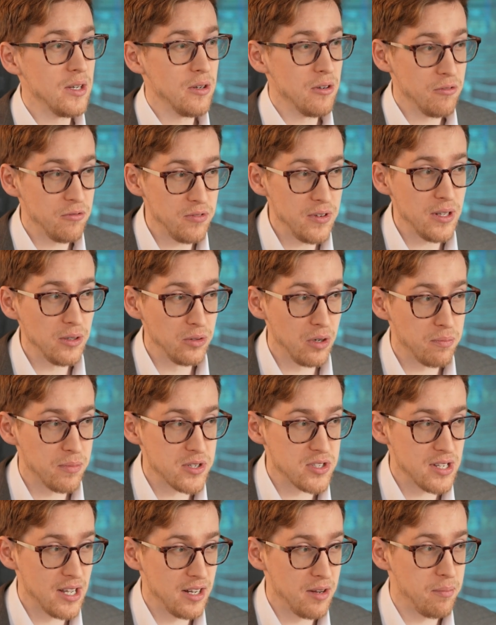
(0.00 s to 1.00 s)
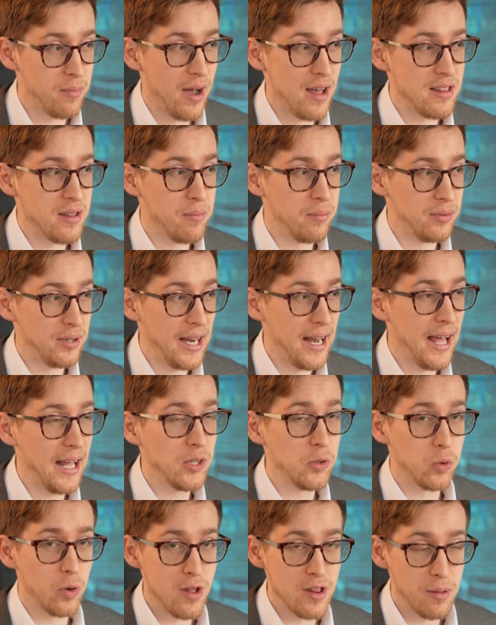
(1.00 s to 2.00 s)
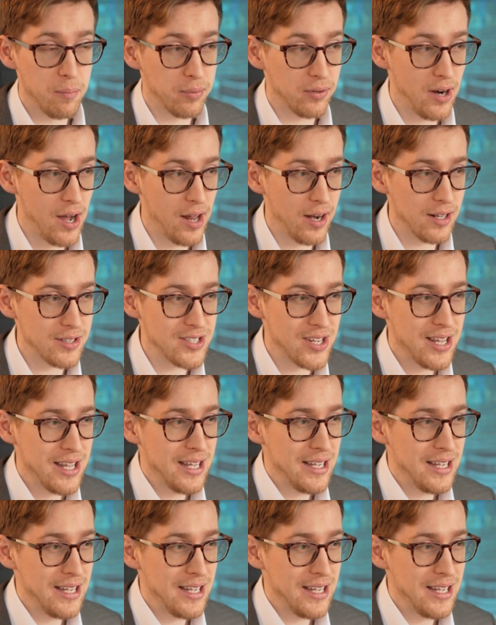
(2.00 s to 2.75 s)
feel represented by the brand or the product.